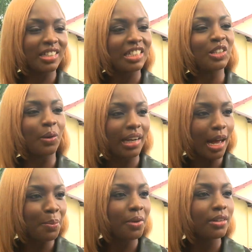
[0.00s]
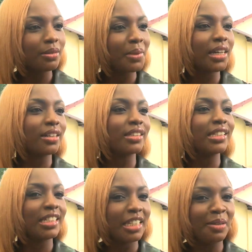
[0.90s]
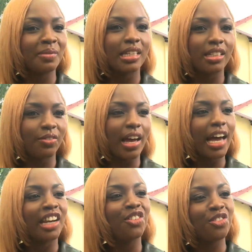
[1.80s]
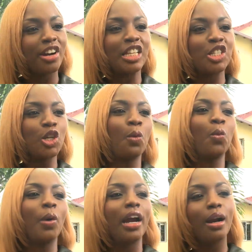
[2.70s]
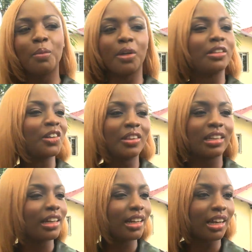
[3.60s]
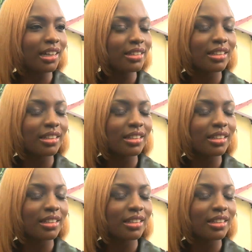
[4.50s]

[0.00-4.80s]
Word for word: this is how it happened because it seems as if I had a friend somewhere, but nothing like that.